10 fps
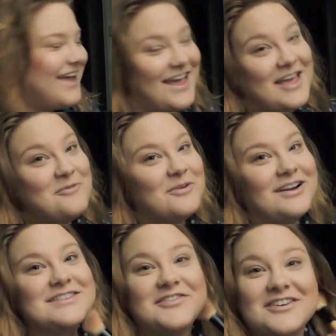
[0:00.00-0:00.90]
It
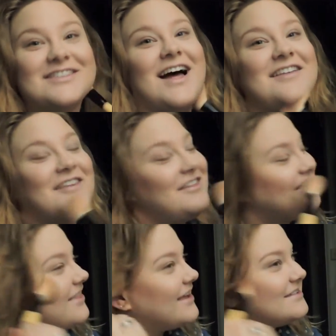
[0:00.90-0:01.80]
worked for a lot of other
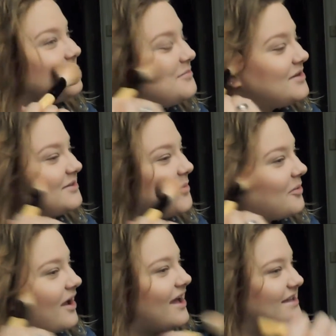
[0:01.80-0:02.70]
things. You'd be
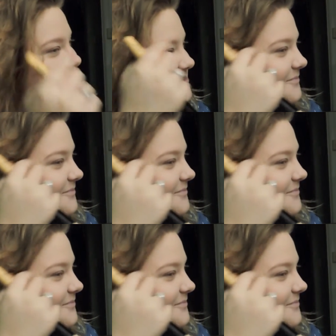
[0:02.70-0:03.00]
surprised.